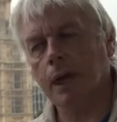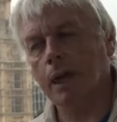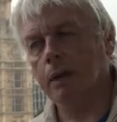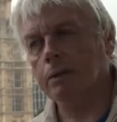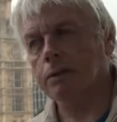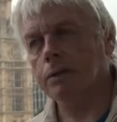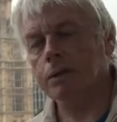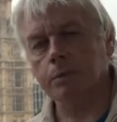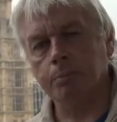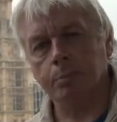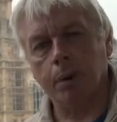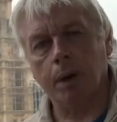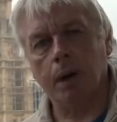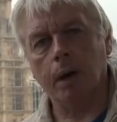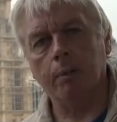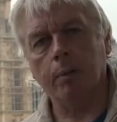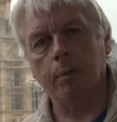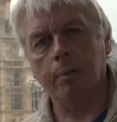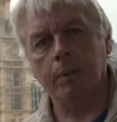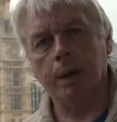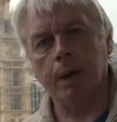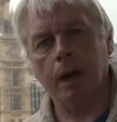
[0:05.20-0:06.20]
Houses of
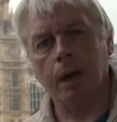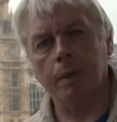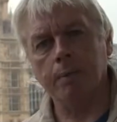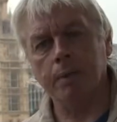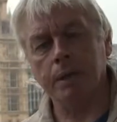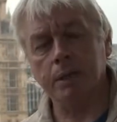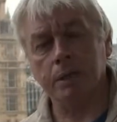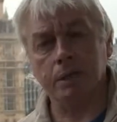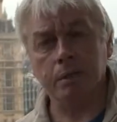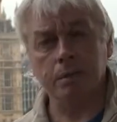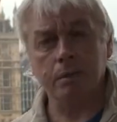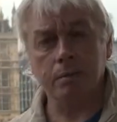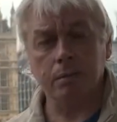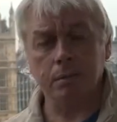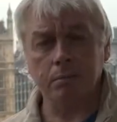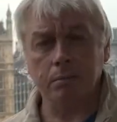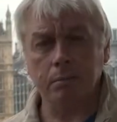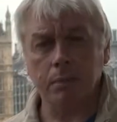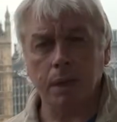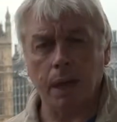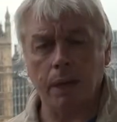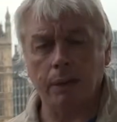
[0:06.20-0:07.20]
Parliament behind me, just
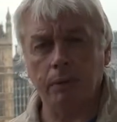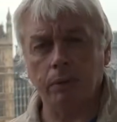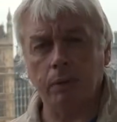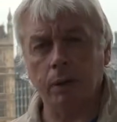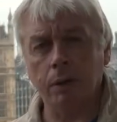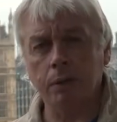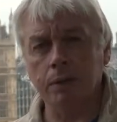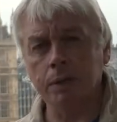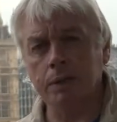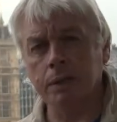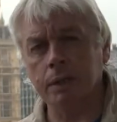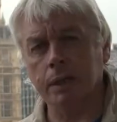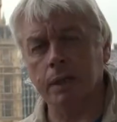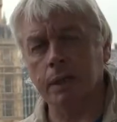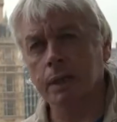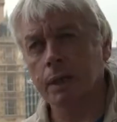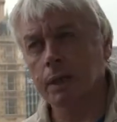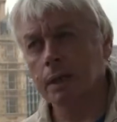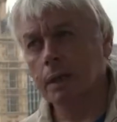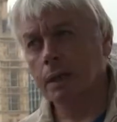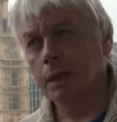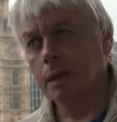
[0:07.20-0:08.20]
down the road is the
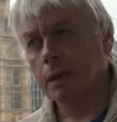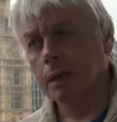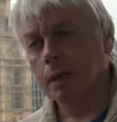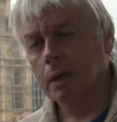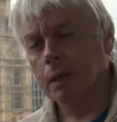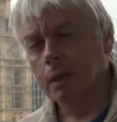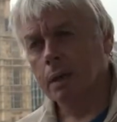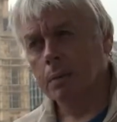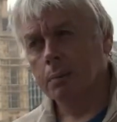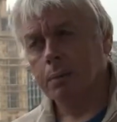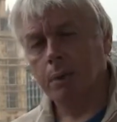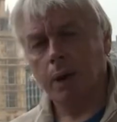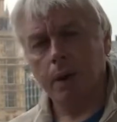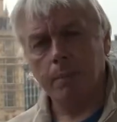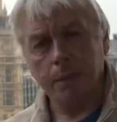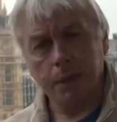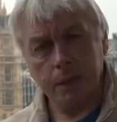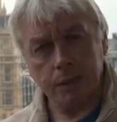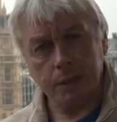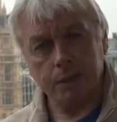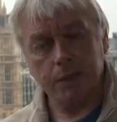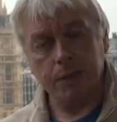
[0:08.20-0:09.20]
Prime
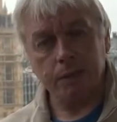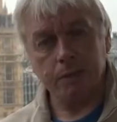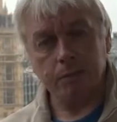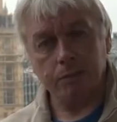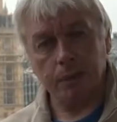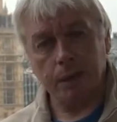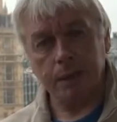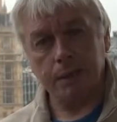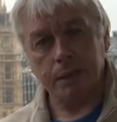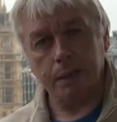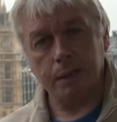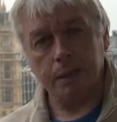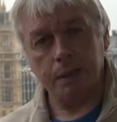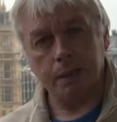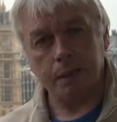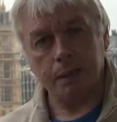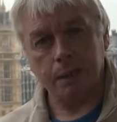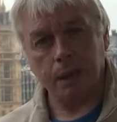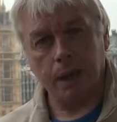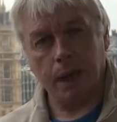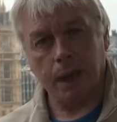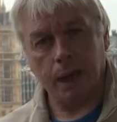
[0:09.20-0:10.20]
Minister's
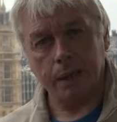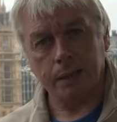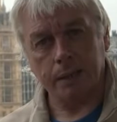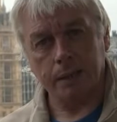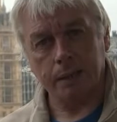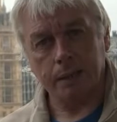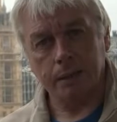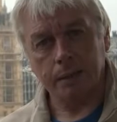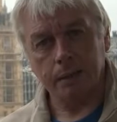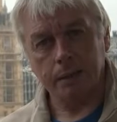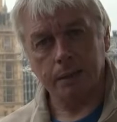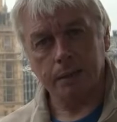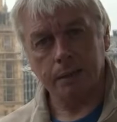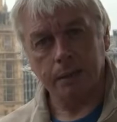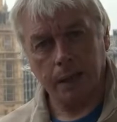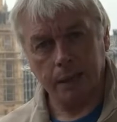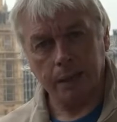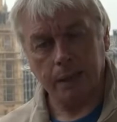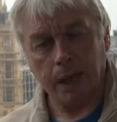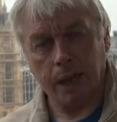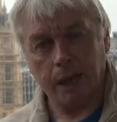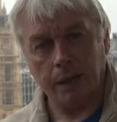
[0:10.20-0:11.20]
residence at
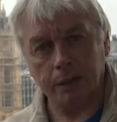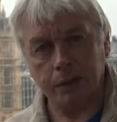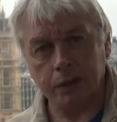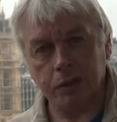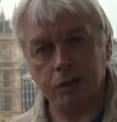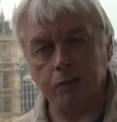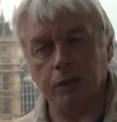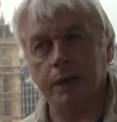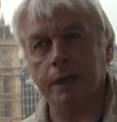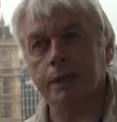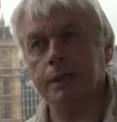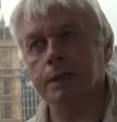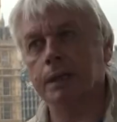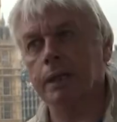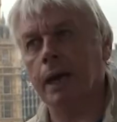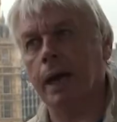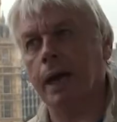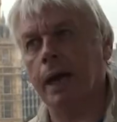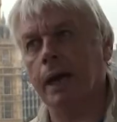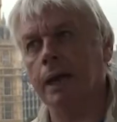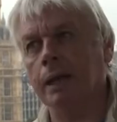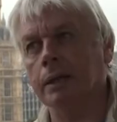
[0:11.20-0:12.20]
10 Downing Street,
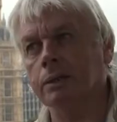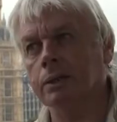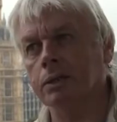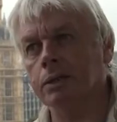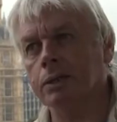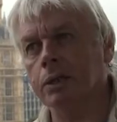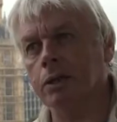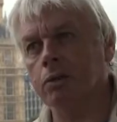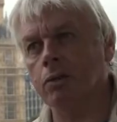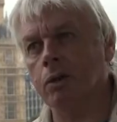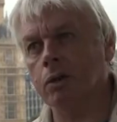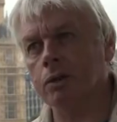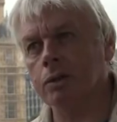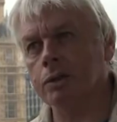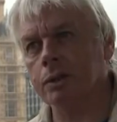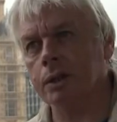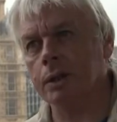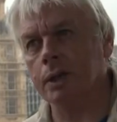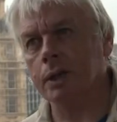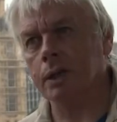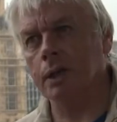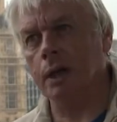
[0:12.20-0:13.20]
and just across
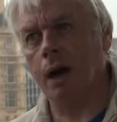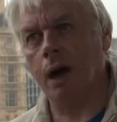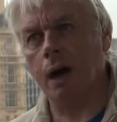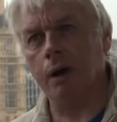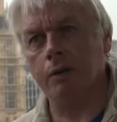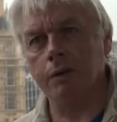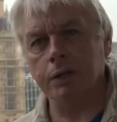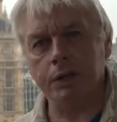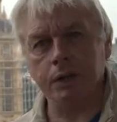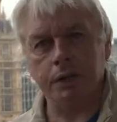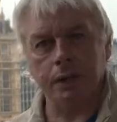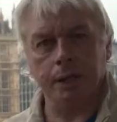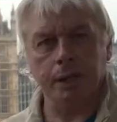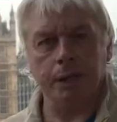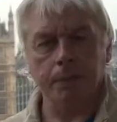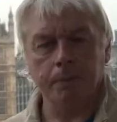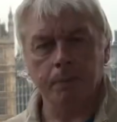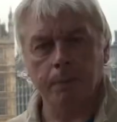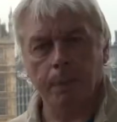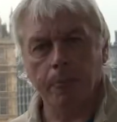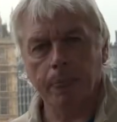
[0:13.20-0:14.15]
the Irish Sea